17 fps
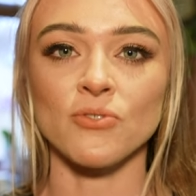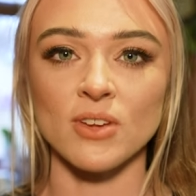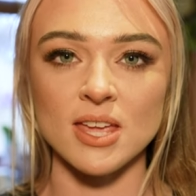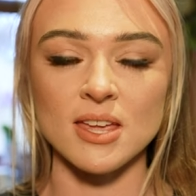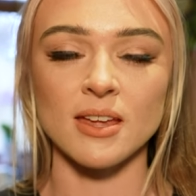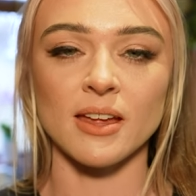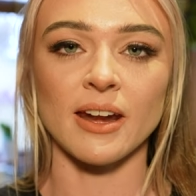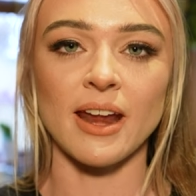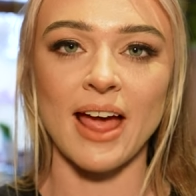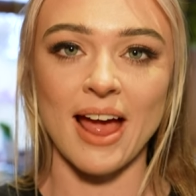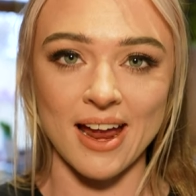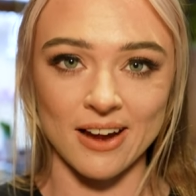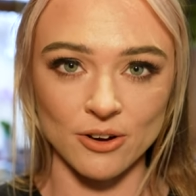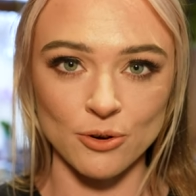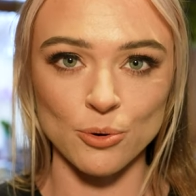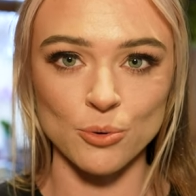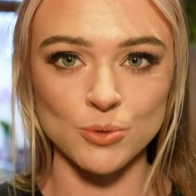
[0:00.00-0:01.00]
vegan
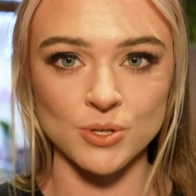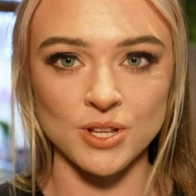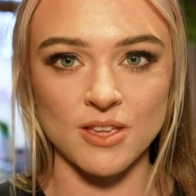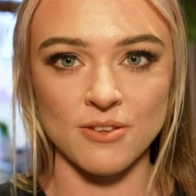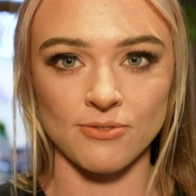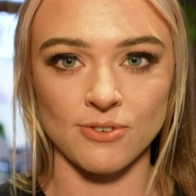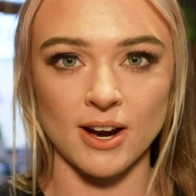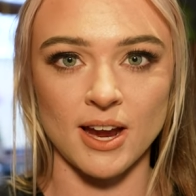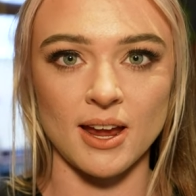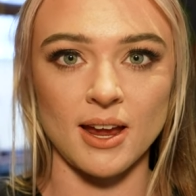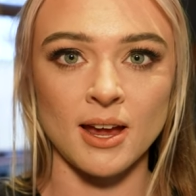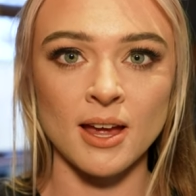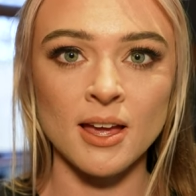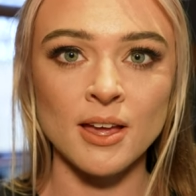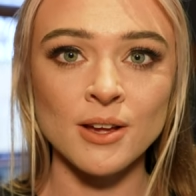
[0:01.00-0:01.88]
and cruelty-free,